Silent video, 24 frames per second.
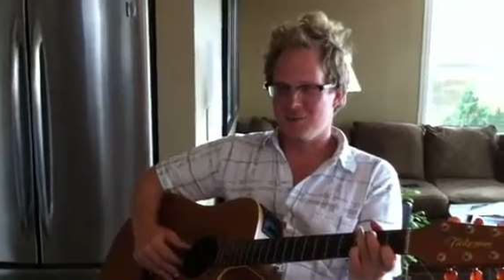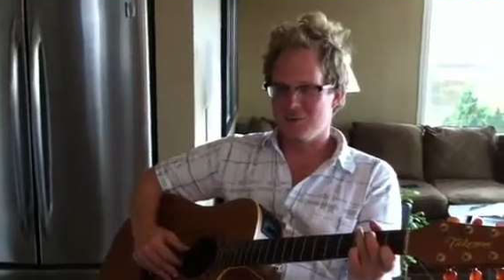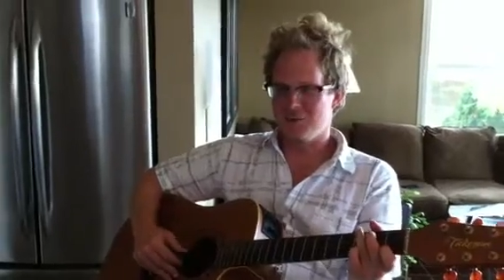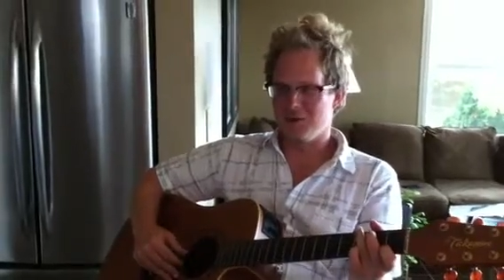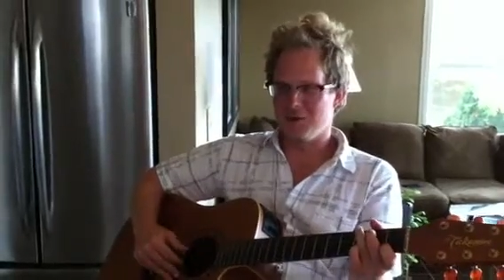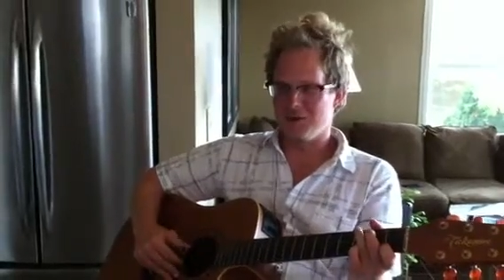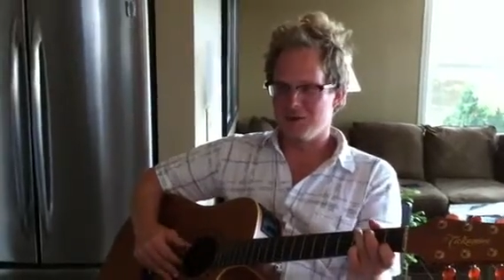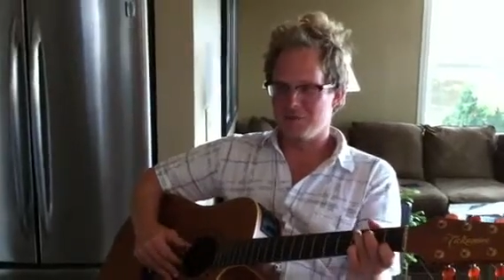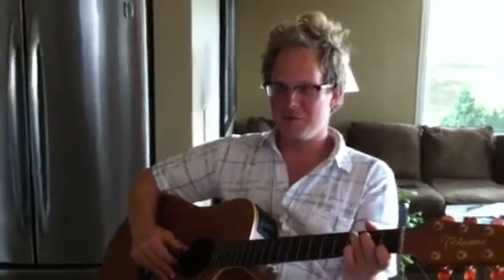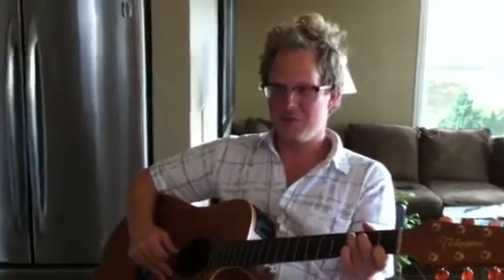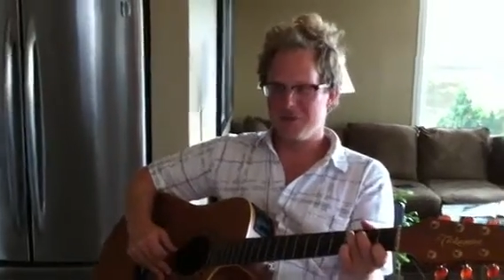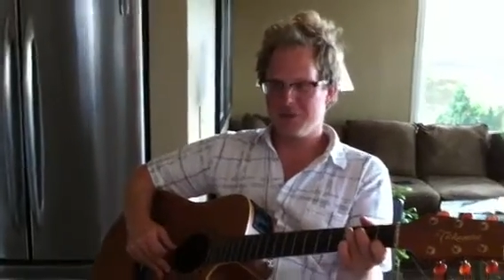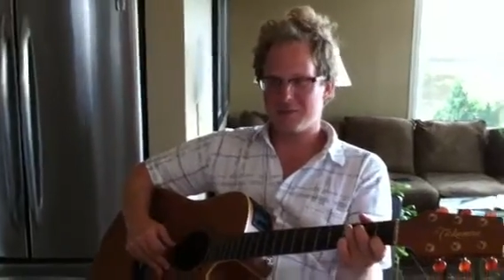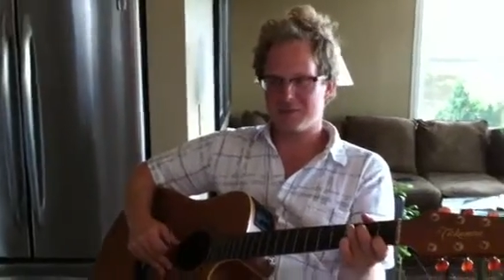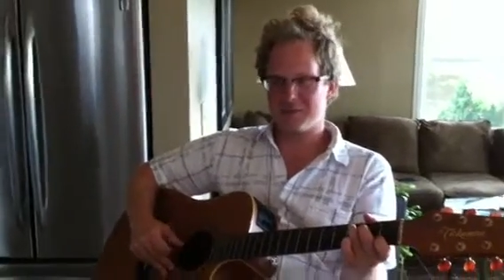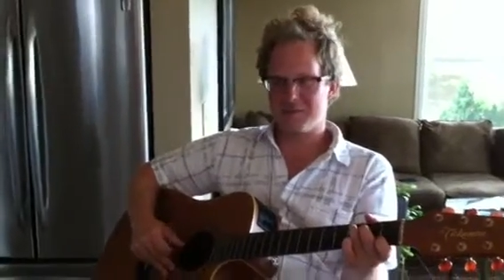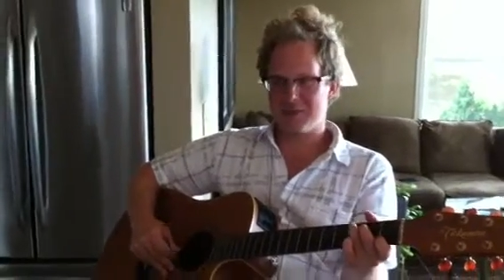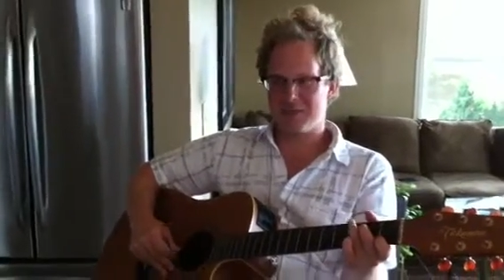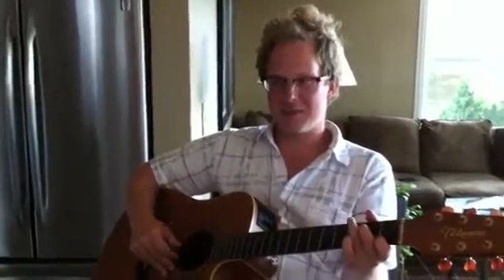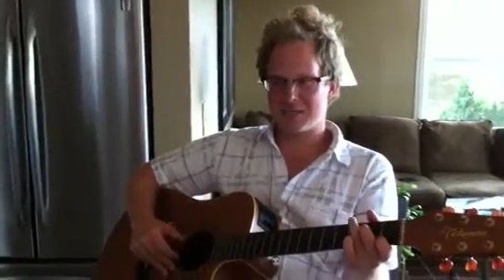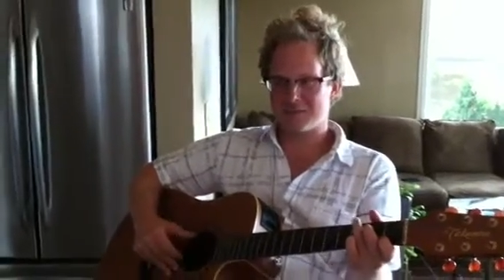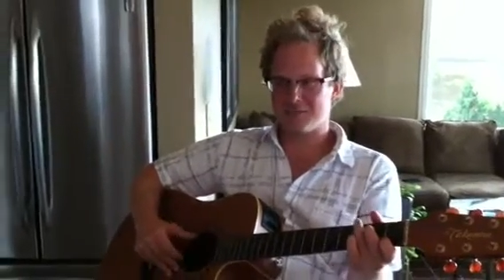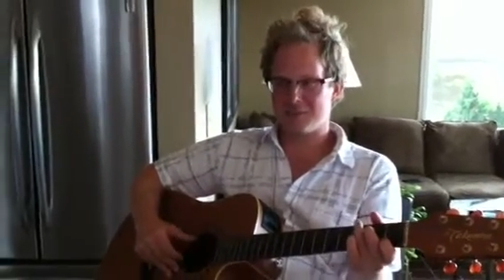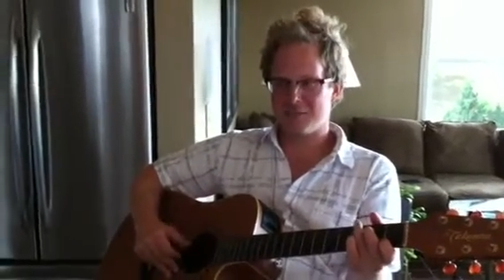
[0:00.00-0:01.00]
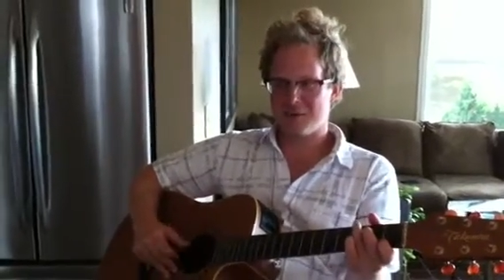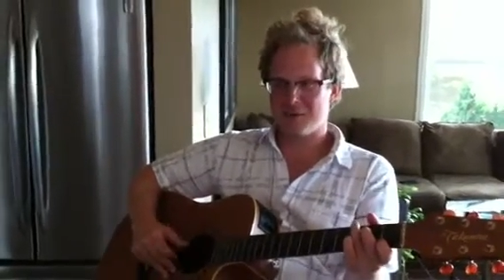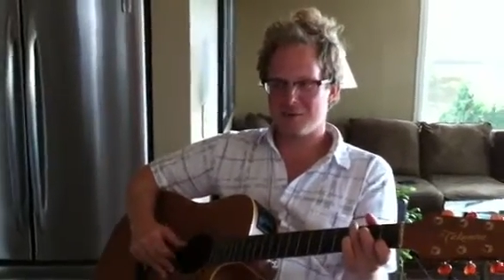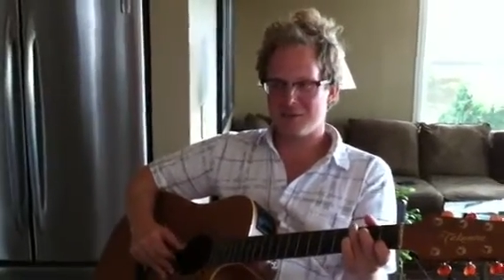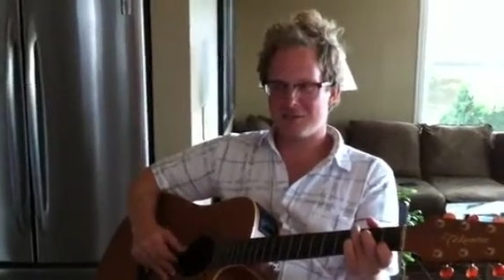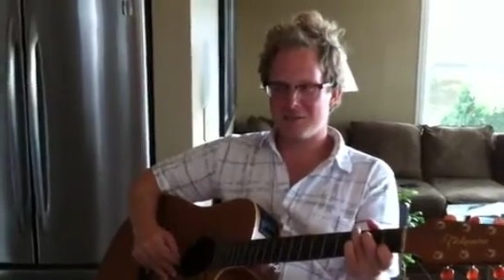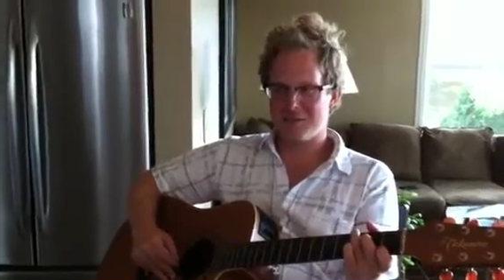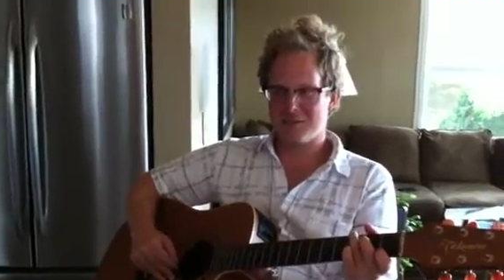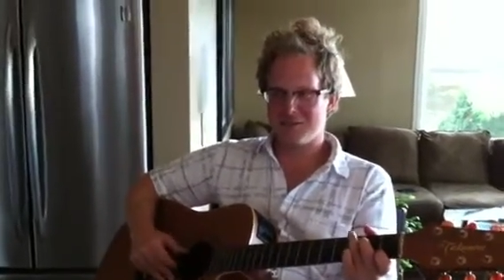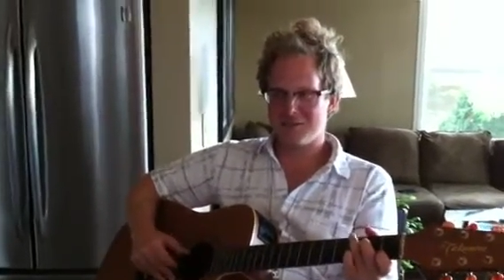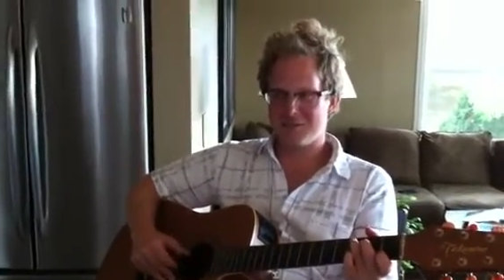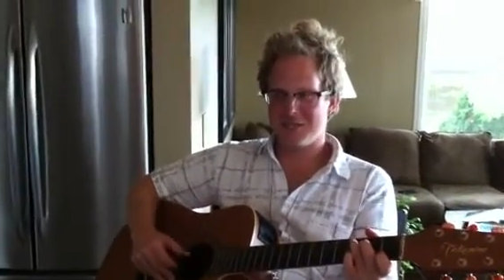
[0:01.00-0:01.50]
Well, I packed my bags and bought
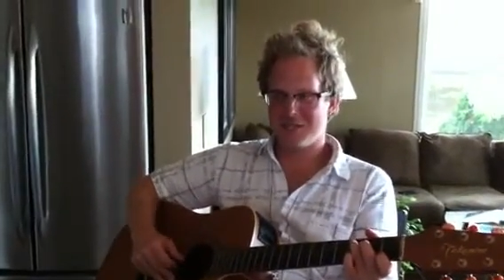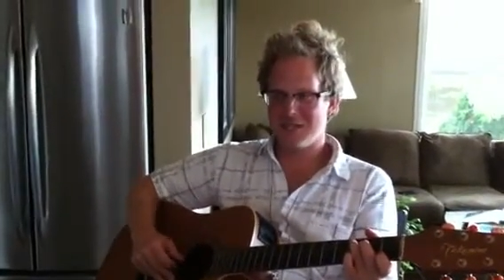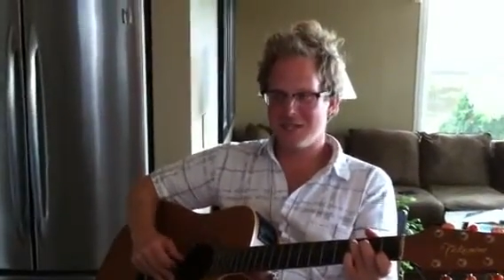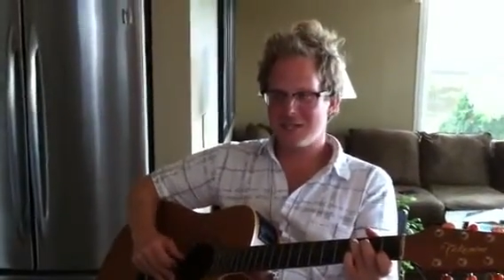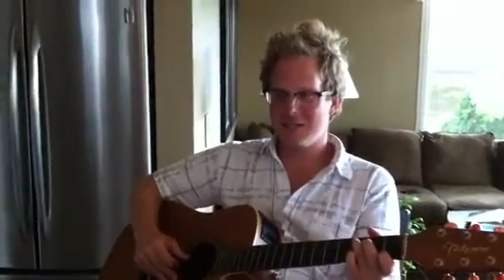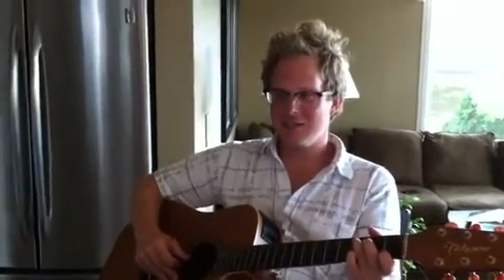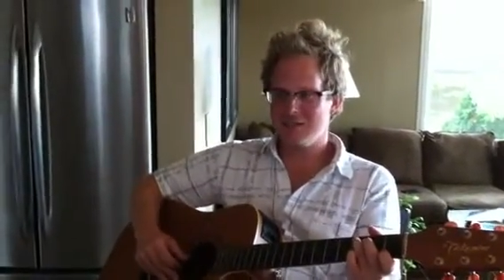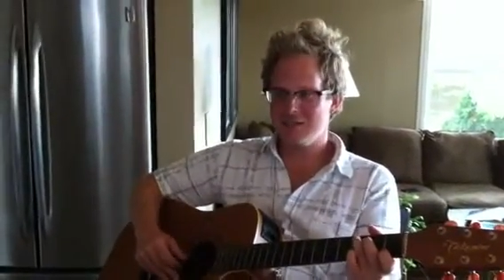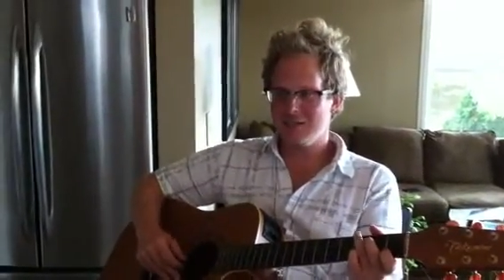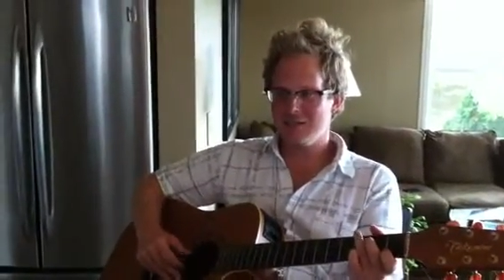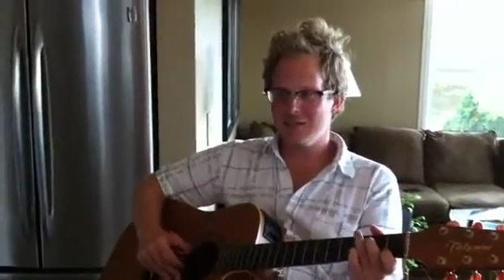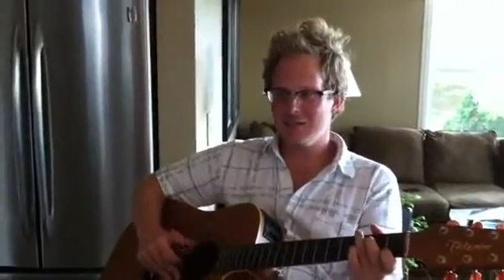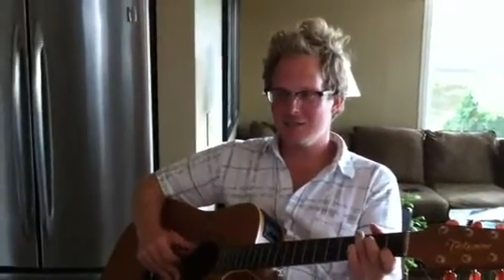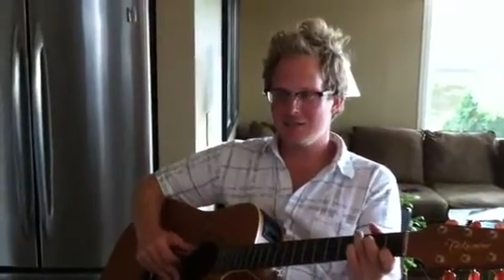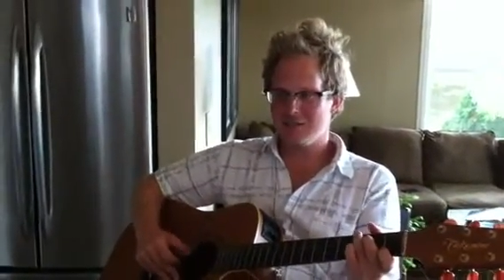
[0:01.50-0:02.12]
myself a ticket